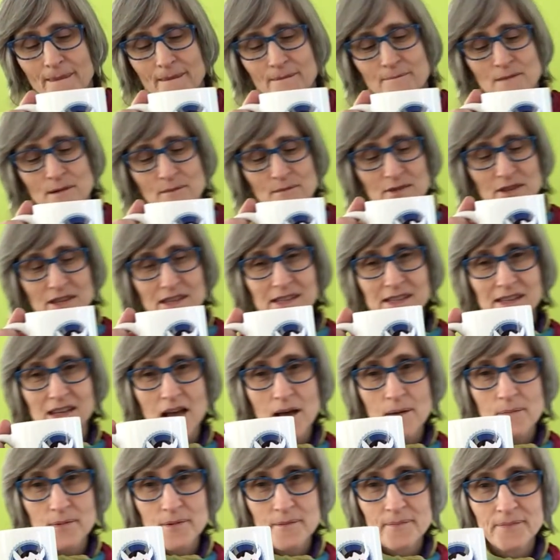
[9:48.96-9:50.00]
Remember this
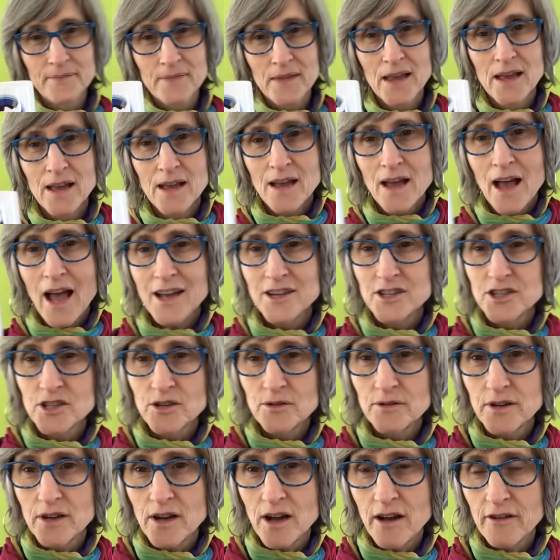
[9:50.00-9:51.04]
cup? I show
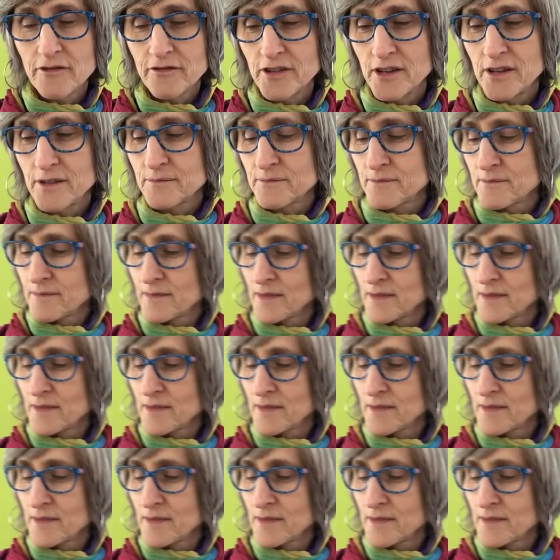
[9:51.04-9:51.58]
it often.